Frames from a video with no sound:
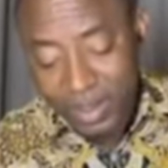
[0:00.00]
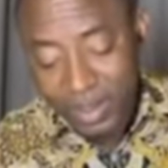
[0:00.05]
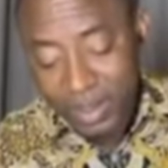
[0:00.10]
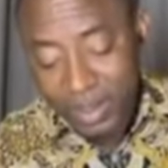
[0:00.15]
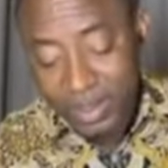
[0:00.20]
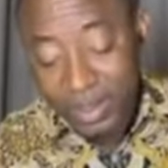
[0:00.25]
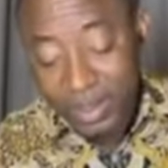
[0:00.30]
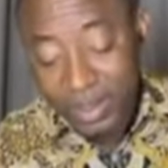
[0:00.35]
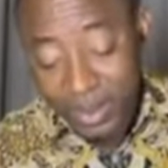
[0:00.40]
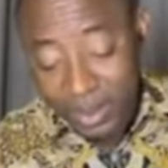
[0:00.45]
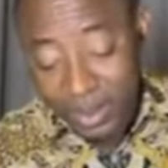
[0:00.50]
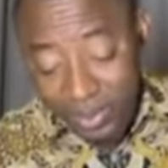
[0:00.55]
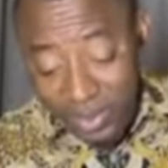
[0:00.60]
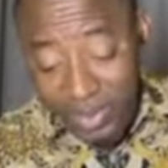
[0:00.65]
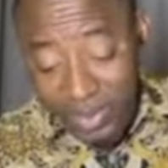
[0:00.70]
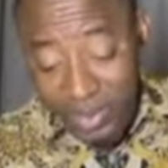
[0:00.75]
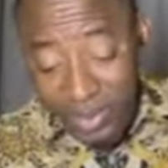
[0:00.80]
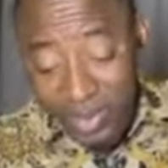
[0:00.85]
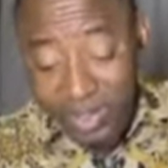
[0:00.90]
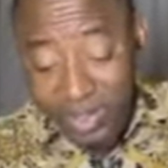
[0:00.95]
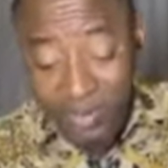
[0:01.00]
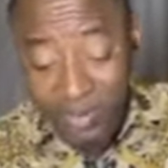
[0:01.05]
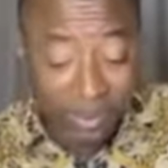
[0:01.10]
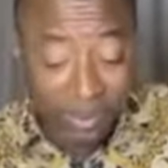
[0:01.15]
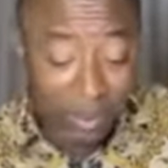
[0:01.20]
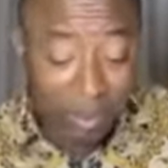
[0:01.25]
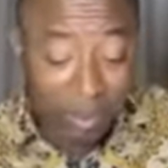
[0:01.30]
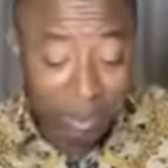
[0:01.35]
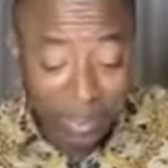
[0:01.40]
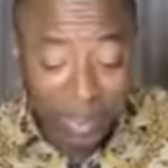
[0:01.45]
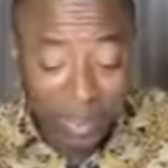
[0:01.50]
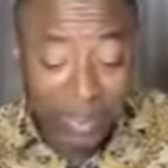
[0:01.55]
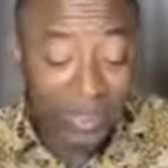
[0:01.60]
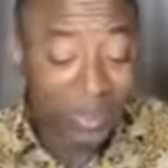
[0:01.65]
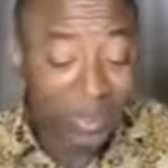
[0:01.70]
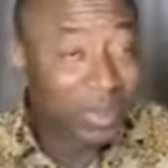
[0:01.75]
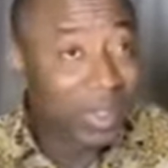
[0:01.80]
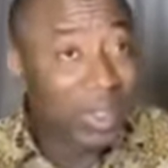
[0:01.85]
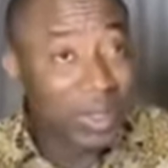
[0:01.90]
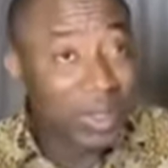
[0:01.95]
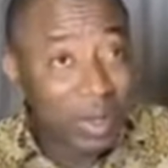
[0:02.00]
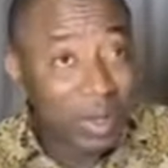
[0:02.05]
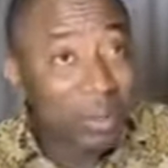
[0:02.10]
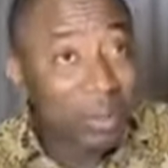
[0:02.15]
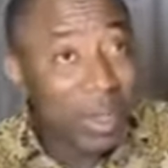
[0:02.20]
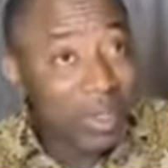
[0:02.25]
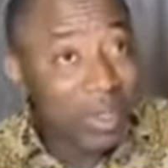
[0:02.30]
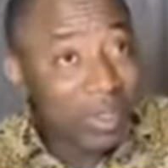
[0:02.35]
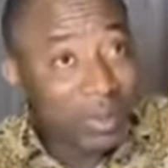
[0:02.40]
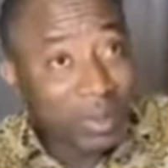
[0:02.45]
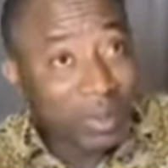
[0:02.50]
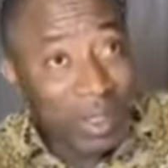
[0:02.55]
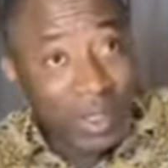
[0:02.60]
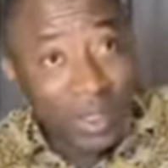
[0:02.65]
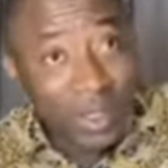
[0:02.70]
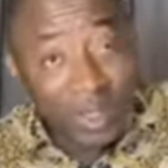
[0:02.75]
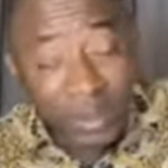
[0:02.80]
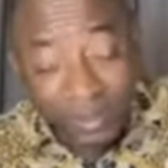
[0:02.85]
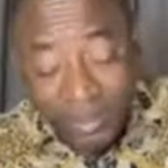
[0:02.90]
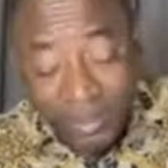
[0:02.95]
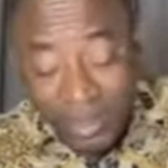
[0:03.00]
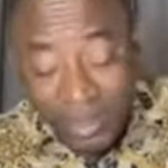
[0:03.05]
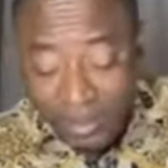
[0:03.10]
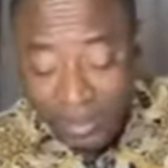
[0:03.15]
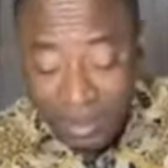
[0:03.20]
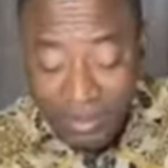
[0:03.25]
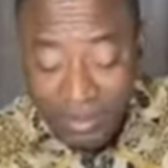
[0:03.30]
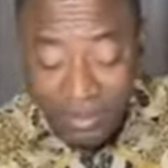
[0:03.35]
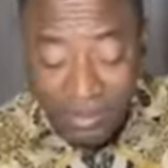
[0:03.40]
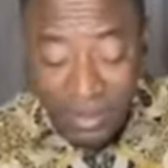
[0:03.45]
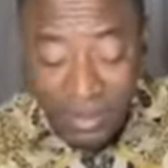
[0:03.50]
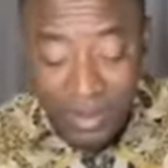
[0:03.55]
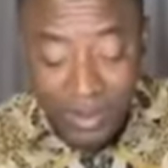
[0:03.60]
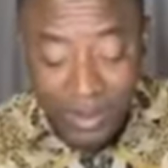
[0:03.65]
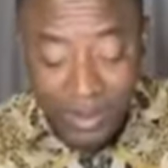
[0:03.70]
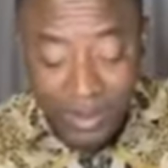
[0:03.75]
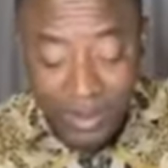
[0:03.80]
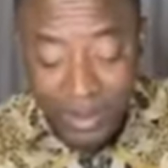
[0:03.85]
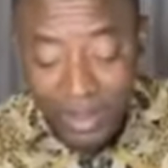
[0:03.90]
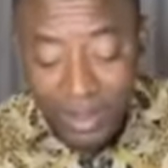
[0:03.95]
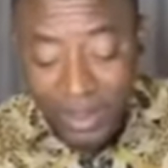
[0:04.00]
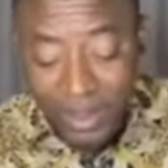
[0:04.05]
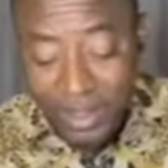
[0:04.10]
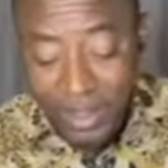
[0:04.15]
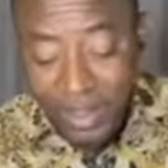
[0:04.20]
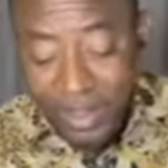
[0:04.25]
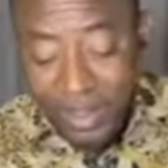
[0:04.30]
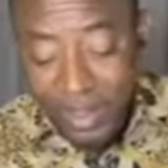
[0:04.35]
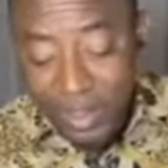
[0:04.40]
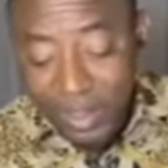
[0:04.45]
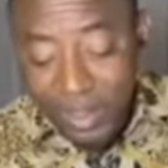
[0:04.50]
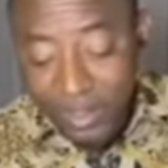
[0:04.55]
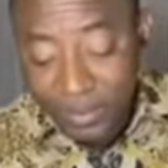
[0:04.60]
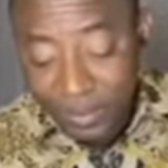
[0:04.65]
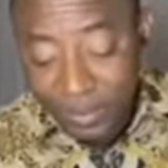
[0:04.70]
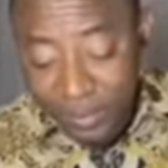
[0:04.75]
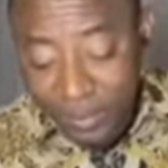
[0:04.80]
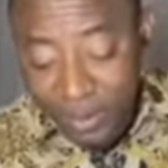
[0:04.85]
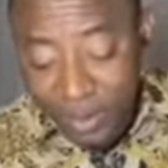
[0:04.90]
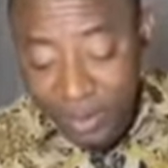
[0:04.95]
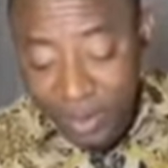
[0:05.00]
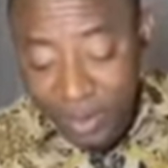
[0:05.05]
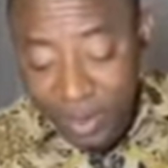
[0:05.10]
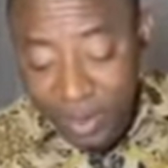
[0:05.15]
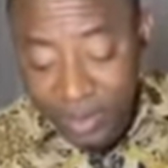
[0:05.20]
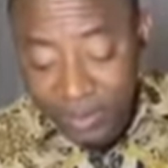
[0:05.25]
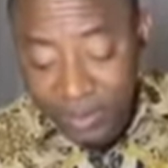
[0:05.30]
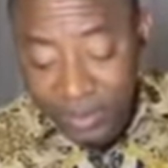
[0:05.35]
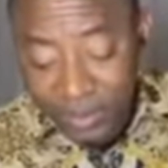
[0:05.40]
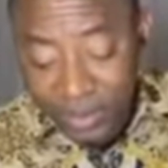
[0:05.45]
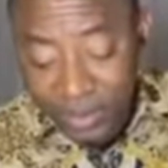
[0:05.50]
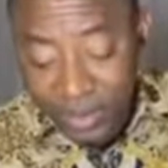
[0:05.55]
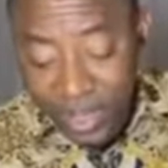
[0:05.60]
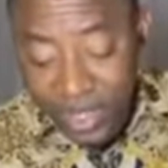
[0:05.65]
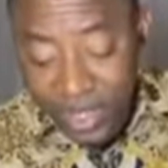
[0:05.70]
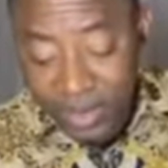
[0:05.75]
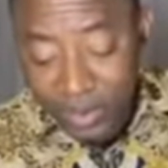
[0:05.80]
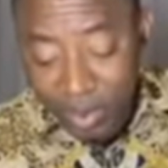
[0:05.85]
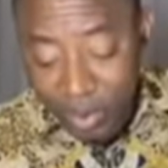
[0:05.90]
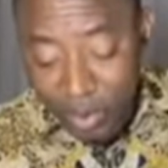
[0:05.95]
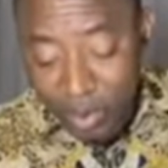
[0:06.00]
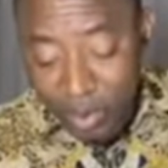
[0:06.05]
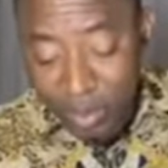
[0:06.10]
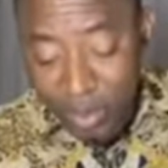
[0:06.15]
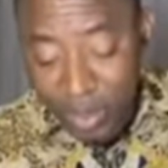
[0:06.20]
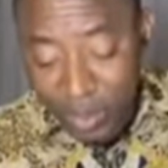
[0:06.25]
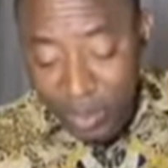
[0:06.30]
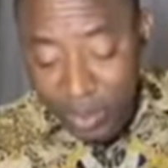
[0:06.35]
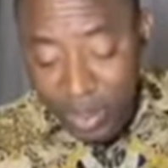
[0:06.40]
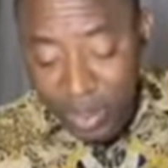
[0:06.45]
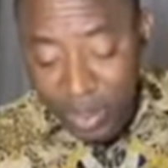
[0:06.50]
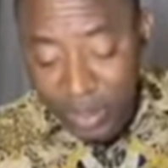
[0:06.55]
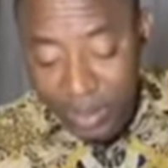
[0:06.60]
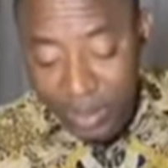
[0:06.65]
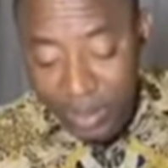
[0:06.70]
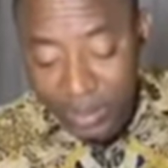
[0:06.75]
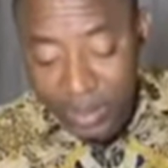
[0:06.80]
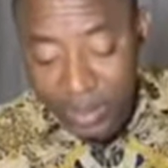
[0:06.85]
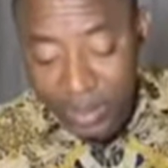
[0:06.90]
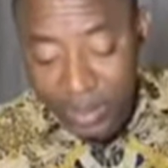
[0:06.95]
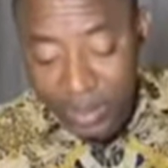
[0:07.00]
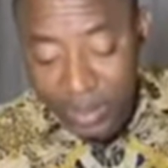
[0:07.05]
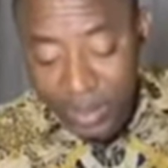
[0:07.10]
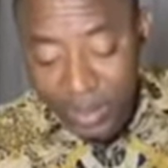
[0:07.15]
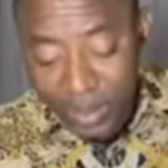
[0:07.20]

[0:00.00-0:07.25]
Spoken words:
There's $100 from the person who said, "Don't mention my name." That's my friend. There's a $50 from Charles Obe Williams.